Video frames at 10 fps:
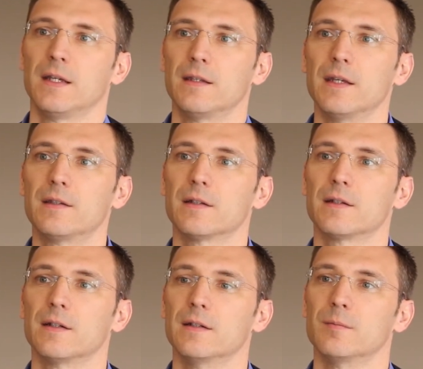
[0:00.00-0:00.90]

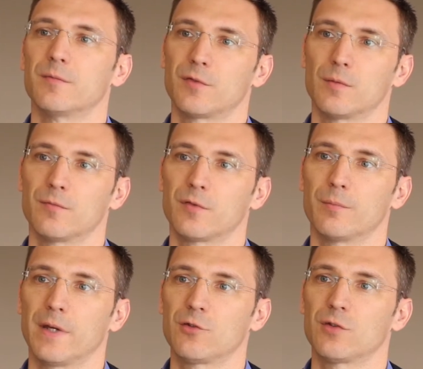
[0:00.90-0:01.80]
Data from
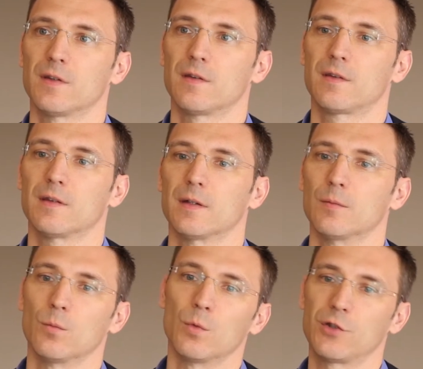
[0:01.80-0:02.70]
patients
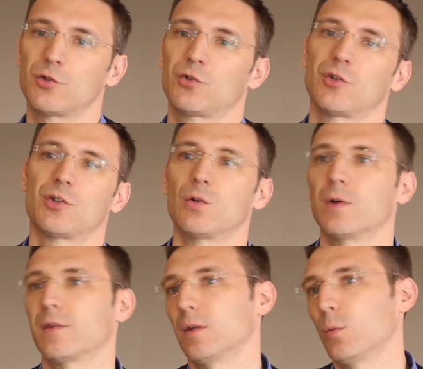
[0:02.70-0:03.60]
which show
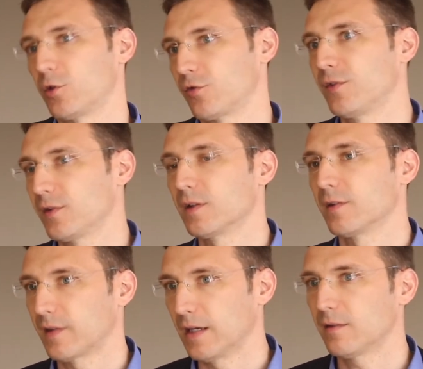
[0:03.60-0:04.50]
us in which physical
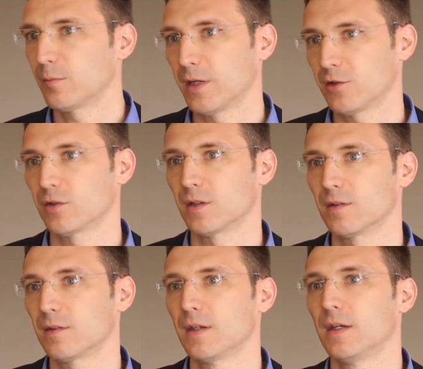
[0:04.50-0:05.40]
states a patient is.